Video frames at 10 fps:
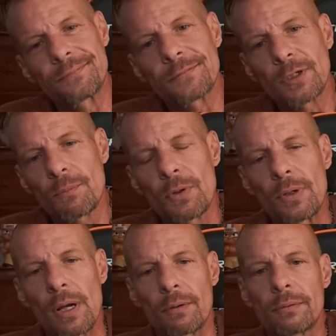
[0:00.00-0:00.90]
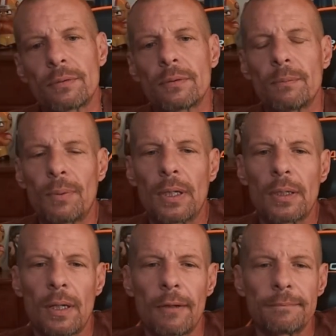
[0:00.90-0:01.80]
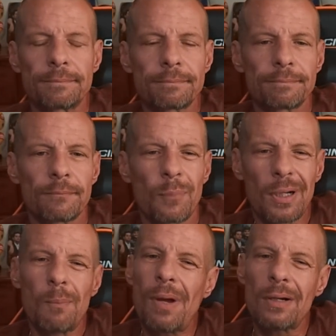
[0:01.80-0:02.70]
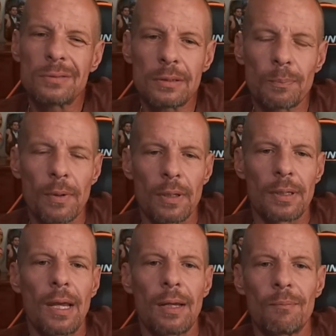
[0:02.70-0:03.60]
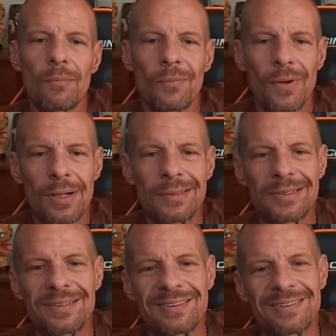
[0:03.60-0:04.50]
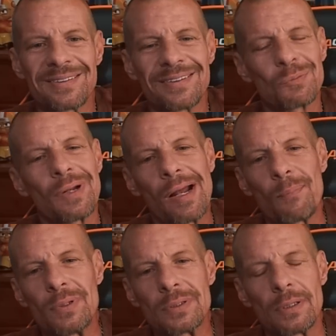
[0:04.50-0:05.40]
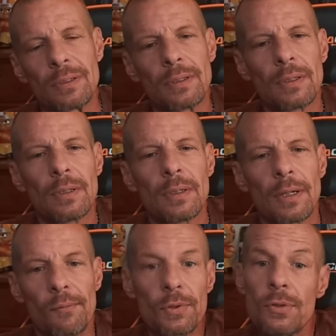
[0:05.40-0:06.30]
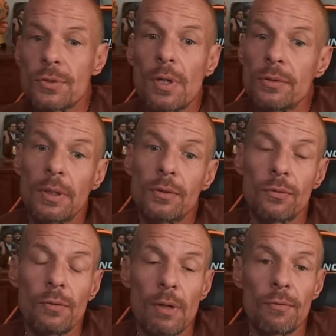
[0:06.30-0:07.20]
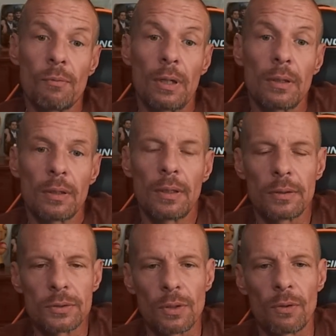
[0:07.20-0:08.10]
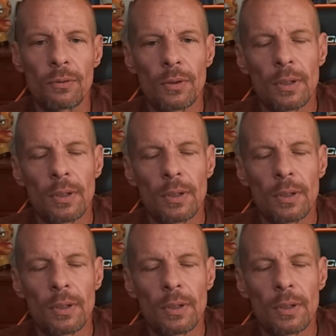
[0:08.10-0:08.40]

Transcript: Come on now. But hypocrisy is part of the game, right? It's what happens. And when you're in charge, you get to do whatever you want. And so